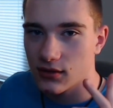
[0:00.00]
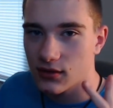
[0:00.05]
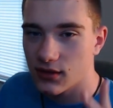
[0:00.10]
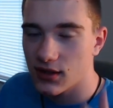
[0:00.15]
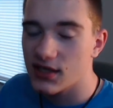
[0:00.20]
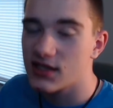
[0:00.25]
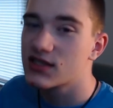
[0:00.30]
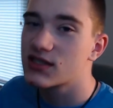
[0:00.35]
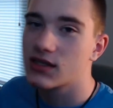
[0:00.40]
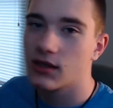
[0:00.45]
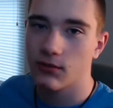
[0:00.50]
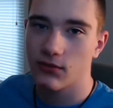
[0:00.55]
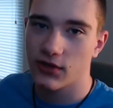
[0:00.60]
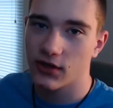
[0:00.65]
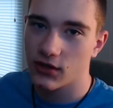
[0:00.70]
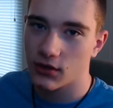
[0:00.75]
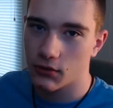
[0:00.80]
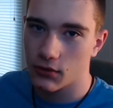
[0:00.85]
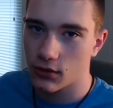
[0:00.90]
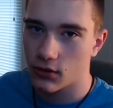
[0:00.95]
is something
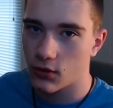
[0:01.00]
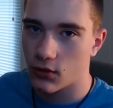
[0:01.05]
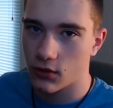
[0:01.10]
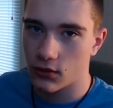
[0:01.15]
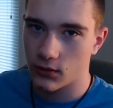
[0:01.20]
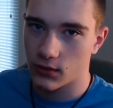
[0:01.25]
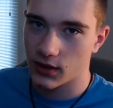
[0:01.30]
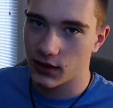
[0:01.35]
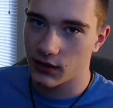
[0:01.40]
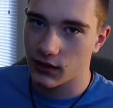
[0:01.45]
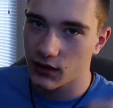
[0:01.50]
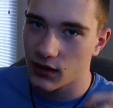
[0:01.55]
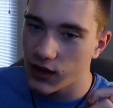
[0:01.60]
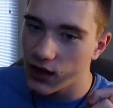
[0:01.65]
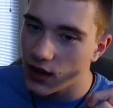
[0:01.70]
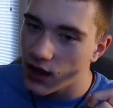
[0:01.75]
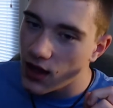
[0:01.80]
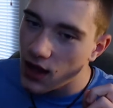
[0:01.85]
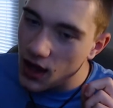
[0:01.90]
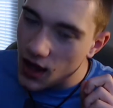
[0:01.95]
to record with.
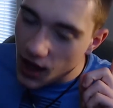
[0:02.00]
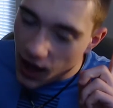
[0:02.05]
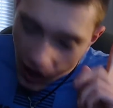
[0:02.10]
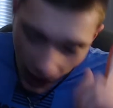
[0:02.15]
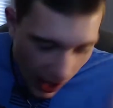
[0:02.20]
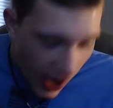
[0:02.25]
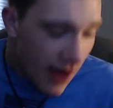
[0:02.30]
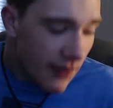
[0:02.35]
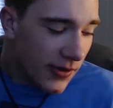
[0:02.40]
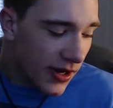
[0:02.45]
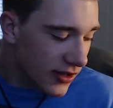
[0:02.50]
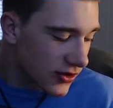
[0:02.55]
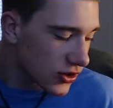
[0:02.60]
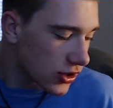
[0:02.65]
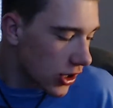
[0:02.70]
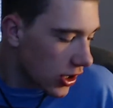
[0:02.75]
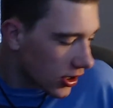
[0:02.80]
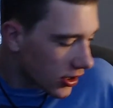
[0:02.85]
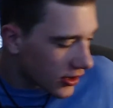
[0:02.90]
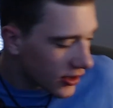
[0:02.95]
I'm not
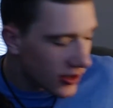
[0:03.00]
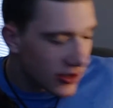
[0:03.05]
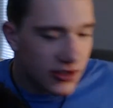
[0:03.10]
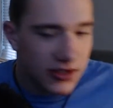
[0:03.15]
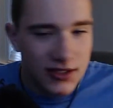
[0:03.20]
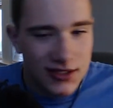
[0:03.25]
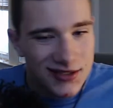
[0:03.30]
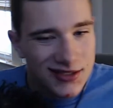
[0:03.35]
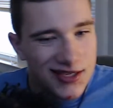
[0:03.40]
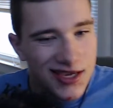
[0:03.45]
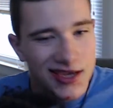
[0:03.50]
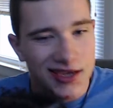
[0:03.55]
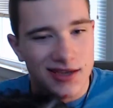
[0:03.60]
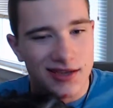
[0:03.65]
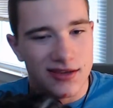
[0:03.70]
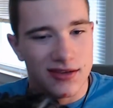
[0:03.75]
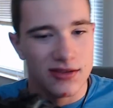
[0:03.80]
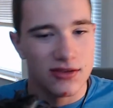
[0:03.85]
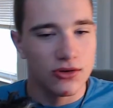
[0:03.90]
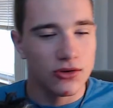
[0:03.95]
talking you take
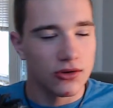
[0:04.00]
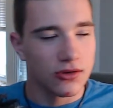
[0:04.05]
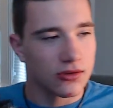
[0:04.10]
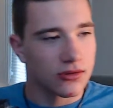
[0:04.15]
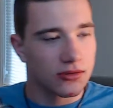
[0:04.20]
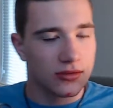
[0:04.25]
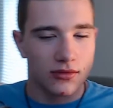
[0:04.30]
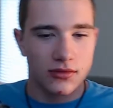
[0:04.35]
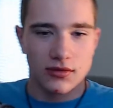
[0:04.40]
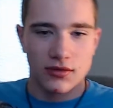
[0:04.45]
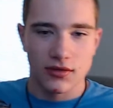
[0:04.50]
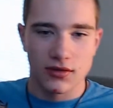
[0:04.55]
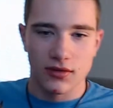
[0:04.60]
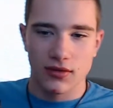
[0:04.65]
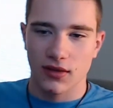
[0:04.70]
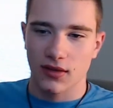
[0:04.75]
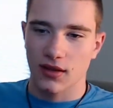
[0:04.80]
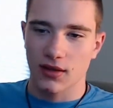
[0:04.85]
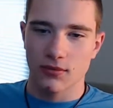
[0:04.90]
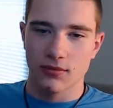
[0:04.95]
your
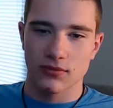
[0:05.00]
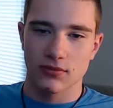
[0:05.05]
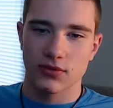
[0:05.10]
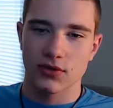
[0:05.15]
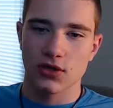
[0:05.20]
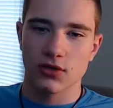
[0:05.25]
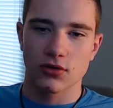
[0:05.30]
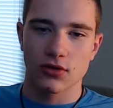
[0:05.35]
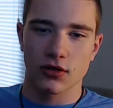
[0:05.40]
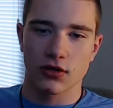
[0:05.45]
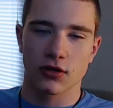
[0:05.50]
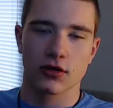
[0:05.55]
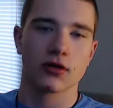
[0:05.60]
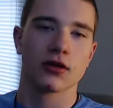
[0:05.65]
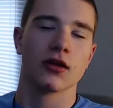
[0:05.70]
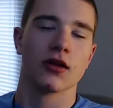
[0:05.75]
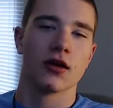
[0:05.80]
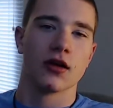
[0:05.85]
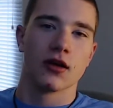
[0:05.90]
computer,